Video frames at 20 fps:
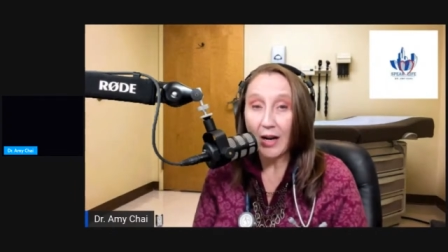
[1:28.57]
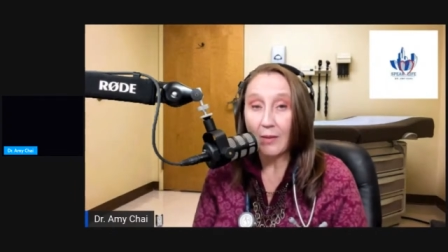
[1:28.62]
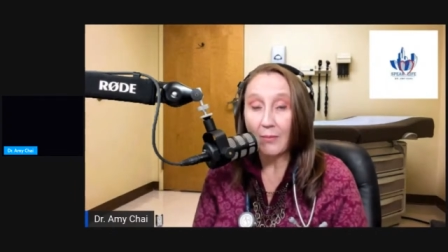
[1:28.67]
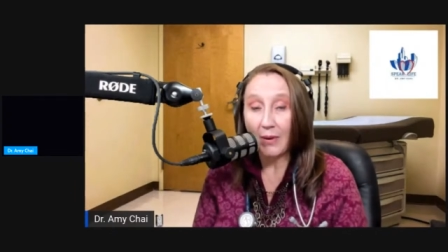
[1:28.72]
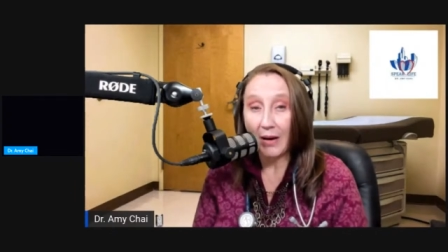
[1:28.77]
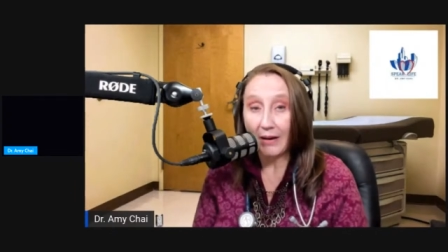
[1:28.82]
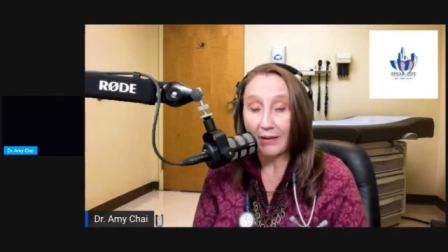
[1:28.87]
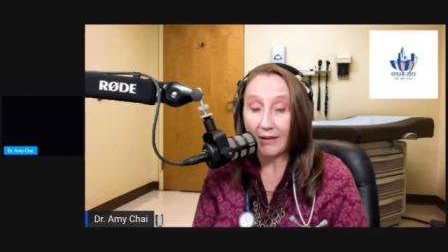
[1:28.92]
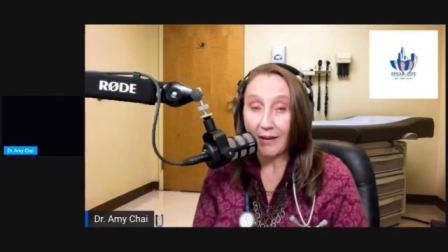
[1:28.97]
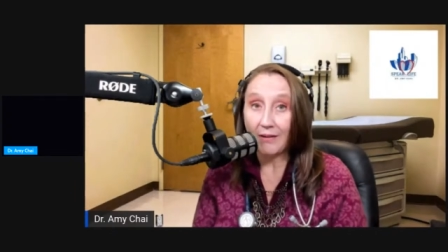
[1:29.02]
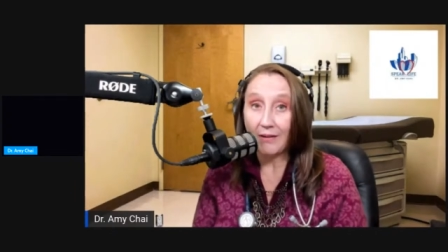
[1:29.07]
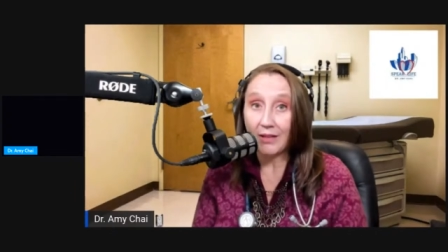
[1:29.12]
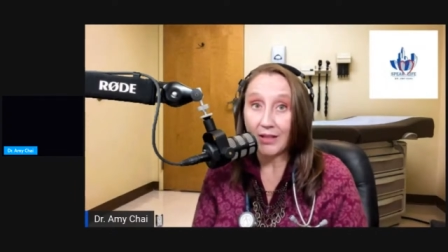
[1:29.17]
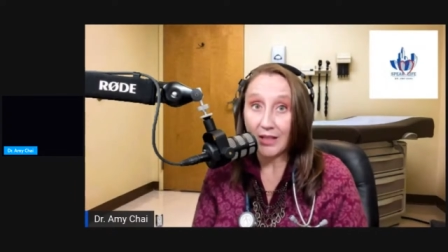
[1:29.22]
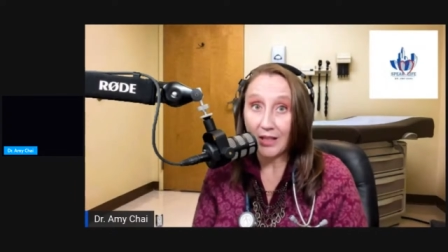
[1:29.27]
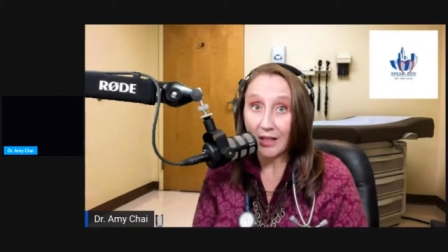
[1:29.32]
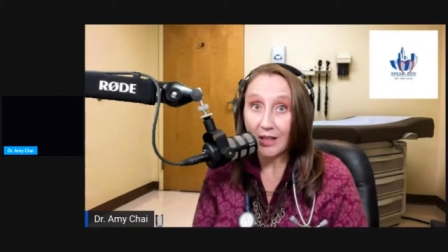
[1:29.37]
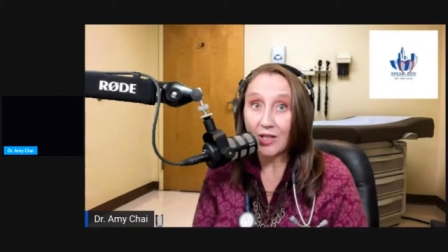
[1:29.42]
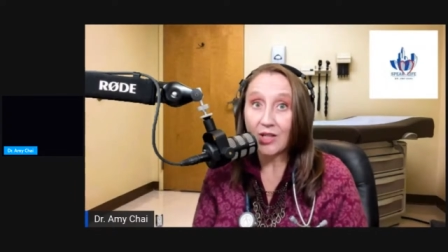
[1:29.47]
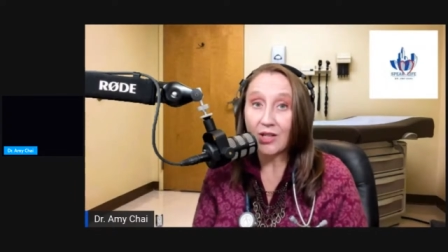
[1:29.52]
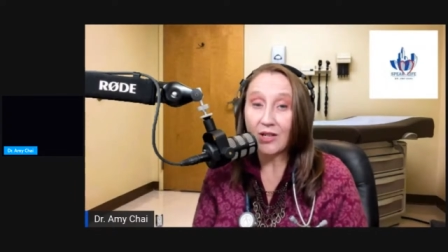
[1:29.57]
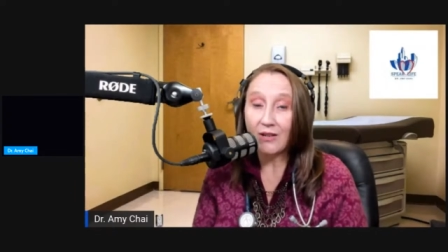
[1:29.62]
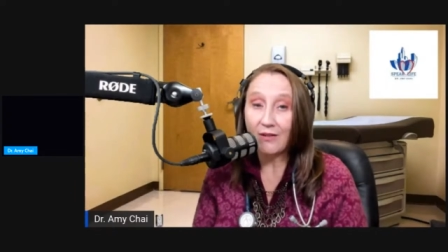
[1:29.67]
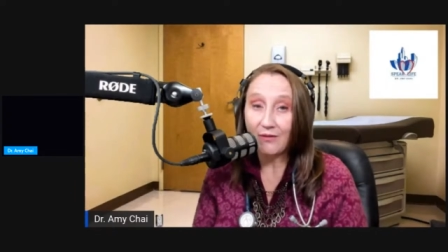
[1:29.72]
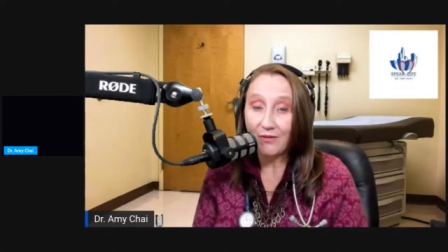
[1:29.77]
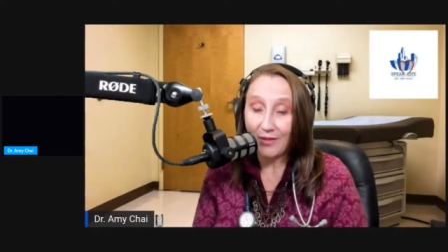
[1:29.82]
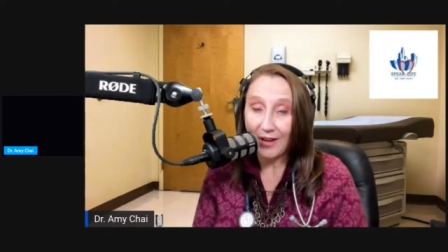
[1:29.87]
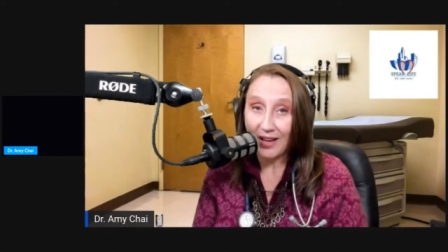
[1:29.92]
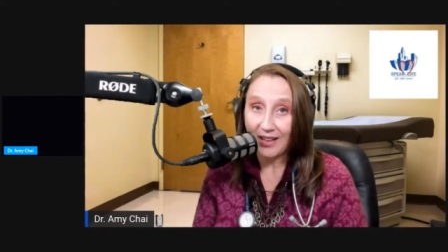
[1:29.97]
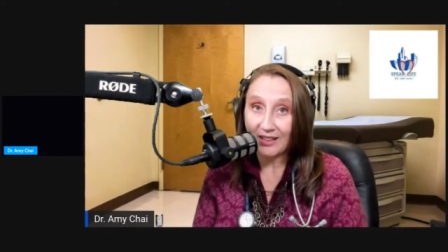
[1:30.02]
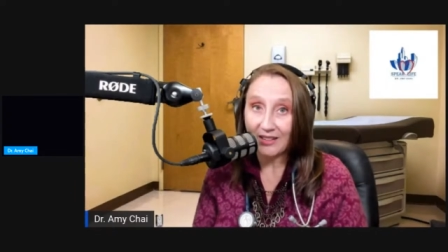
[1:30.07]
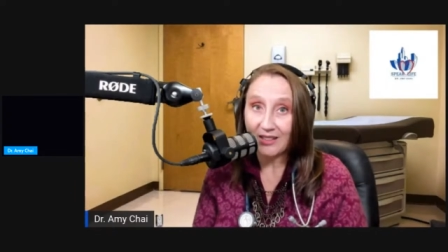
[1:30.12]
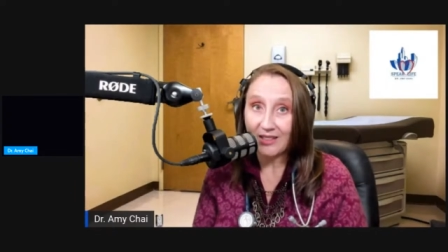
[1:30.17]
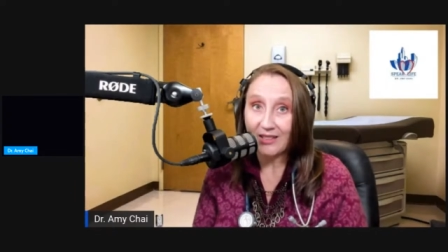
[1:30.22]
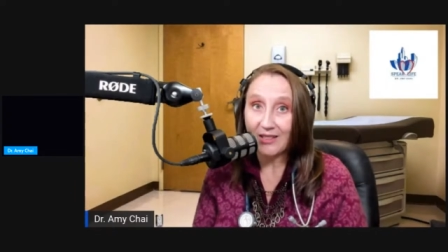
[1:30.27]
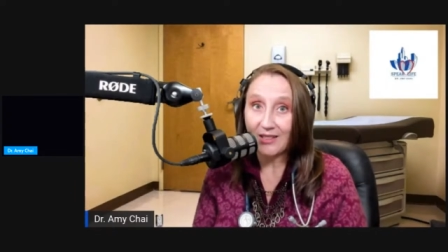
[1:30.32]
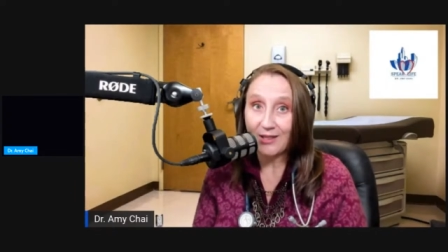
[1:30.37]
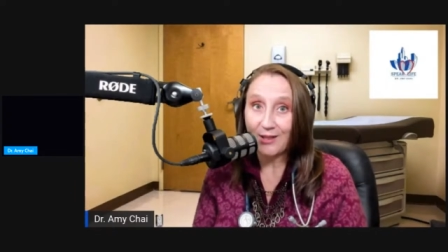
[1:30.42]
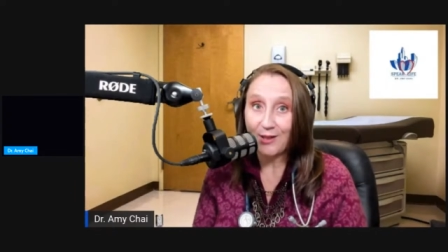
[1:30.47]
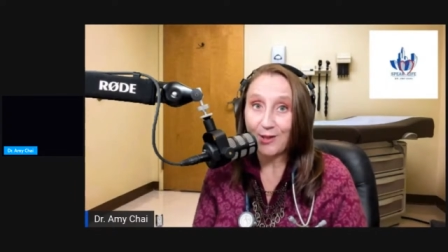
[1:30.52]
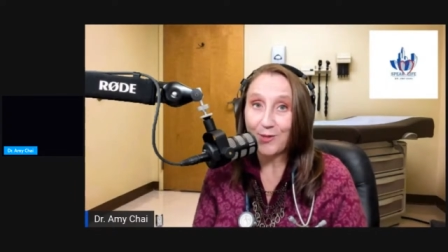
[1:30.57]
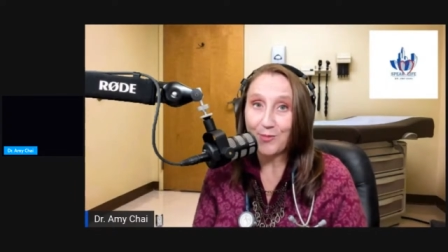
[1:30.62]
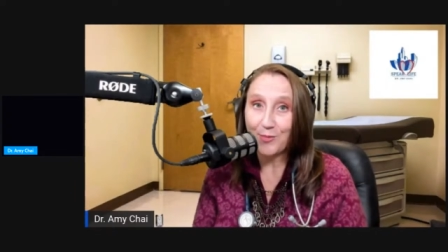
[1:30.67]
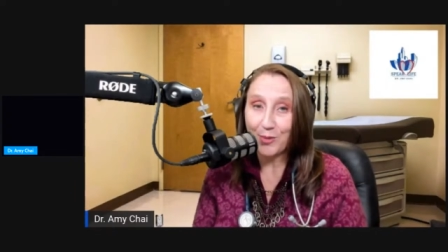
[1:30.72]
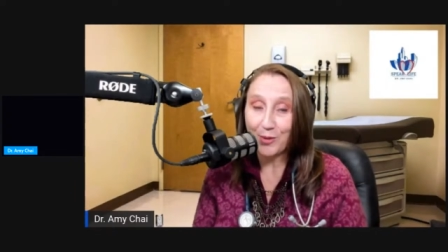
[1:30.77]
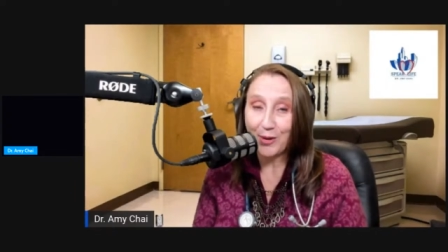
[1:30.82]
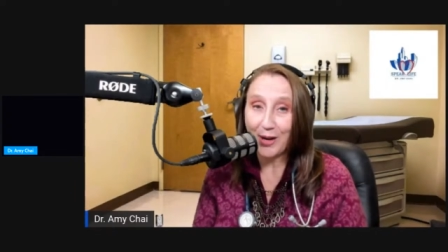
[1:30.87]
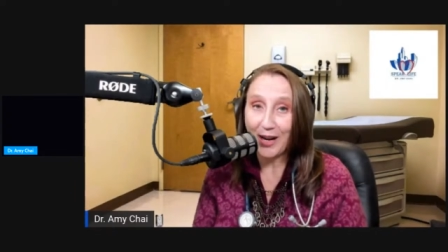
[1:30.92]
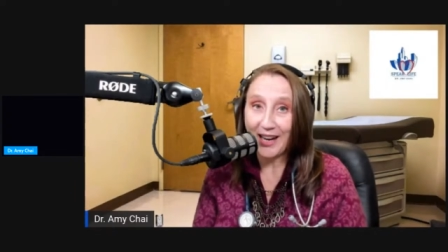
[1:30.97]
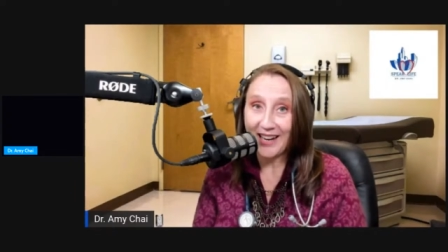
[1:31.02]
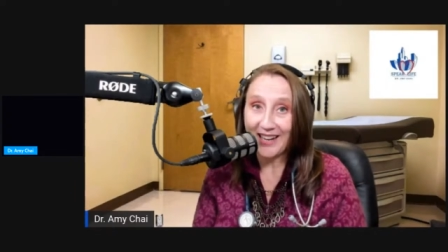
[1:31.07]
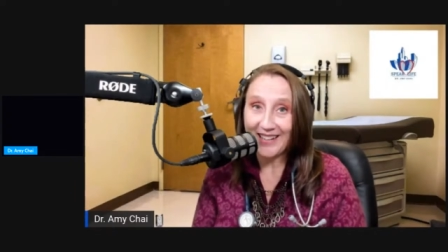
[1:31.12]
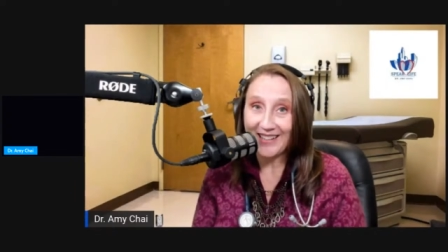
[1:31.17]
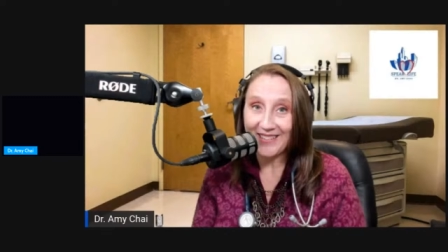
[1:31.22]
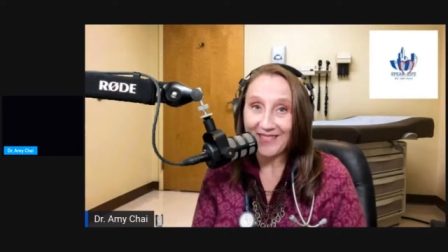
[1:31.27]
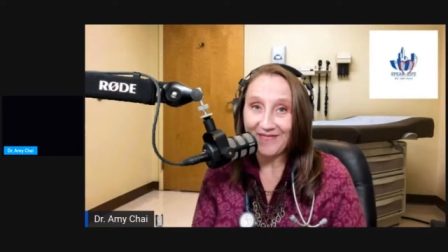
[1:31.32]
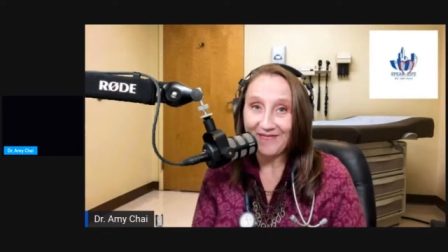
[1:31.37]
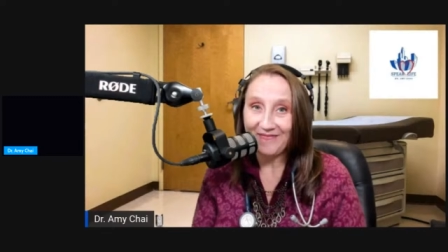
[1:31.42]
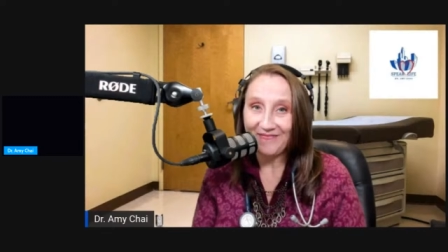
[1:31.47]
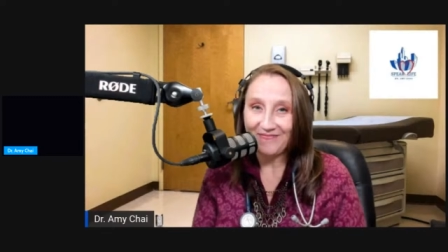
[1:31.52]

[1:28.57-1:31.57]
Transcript: about how addiction affects the brain.